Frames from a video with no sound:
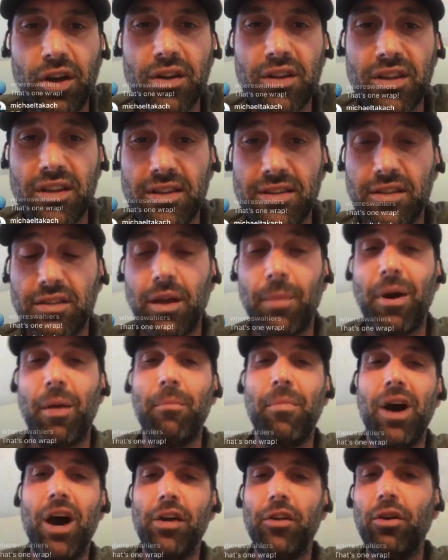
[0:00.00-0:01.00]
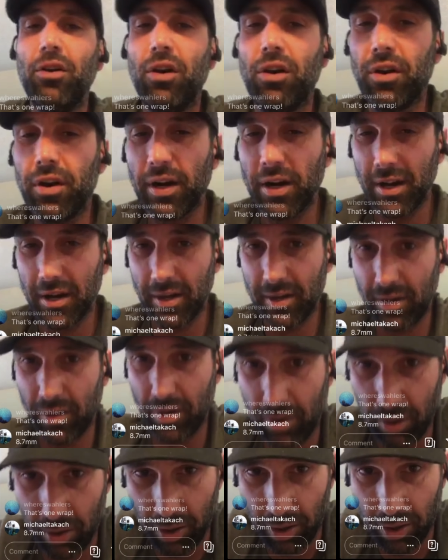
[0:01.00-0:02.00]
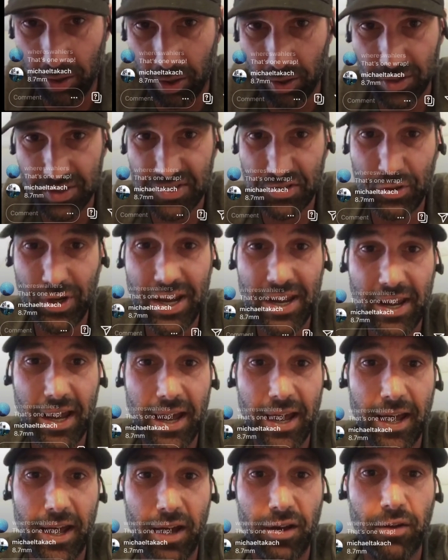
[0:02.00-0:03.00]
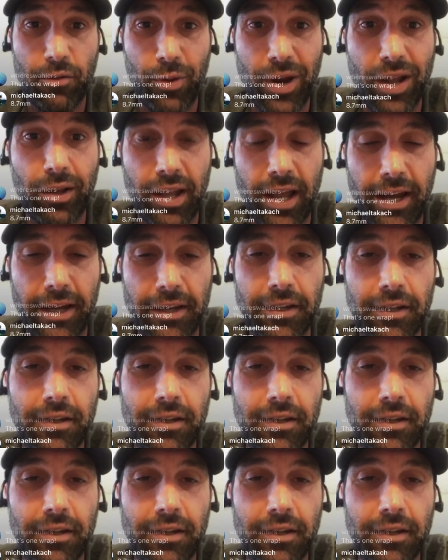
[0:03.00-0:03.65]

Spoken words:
So you talk about mono or straight reel line?